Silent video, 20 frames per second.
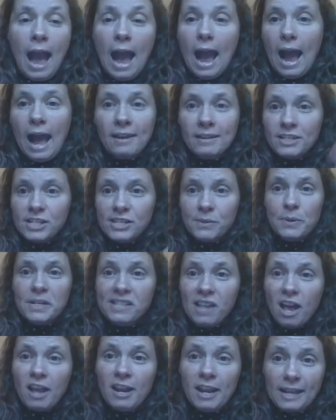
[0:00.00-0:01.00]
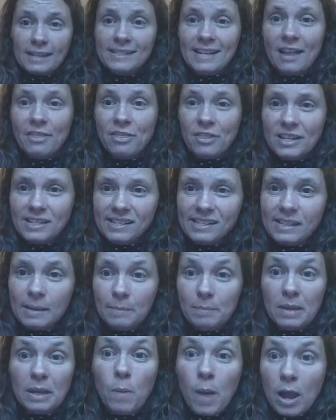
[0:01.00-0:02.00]
And to a certain extent, this is
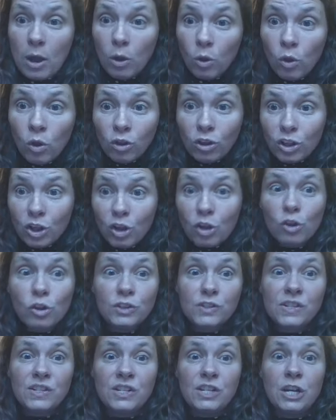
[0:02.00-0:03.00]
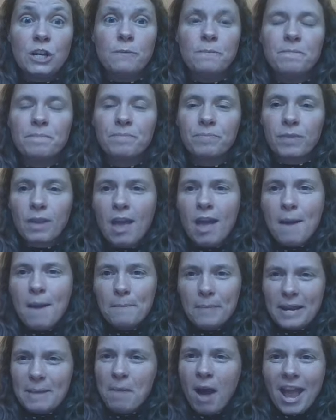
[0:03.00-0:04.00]
something we're all called to do.
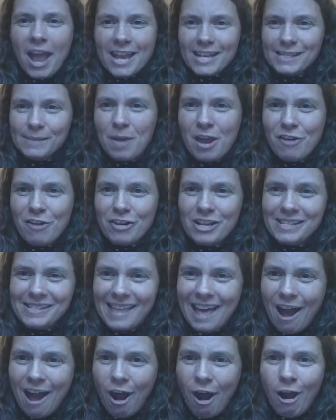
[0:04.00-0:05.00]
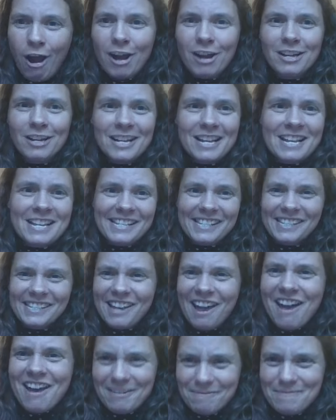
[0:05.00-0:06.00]
But in my experience, there are
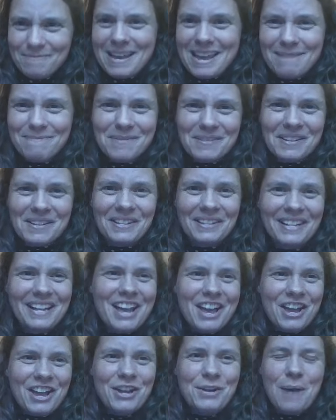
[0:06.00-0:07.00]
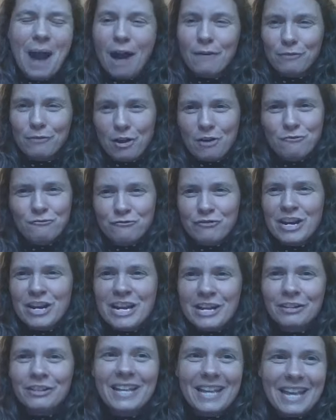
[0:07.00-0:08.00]
certain people who have a
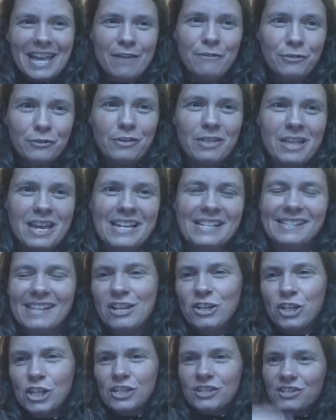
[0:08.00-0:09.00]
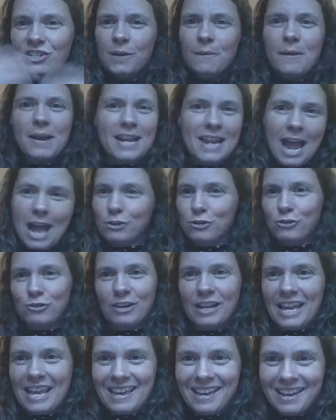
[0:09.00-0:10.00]
real gift for this. They just do it
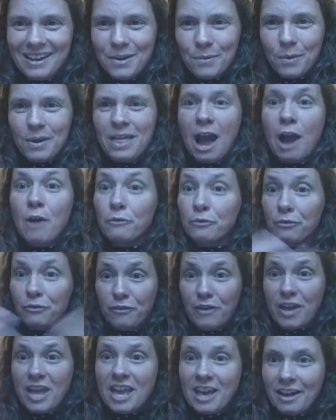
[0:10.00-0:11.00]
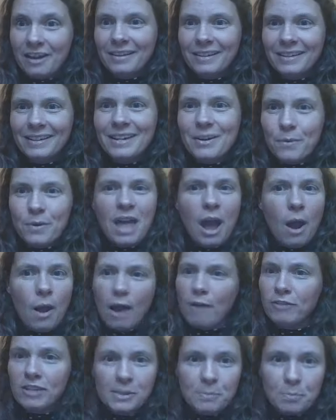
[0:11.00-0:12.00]
naturally without fear, without
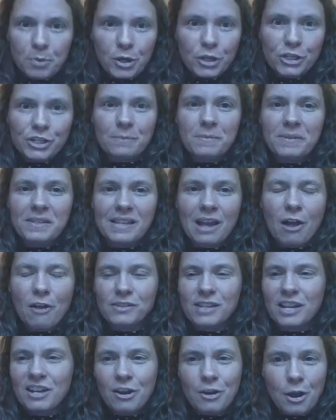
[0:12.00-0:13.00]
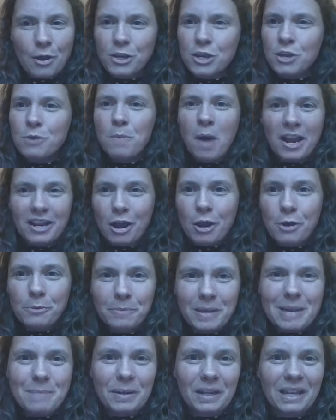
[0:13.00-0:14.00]
having to push themselves. I don't know, you might know
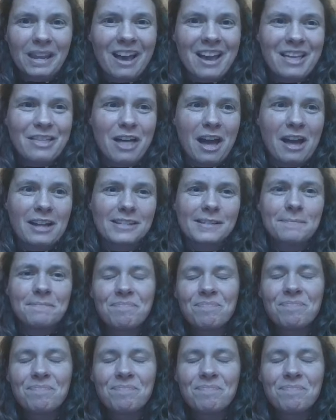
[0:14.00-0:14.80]
people like that.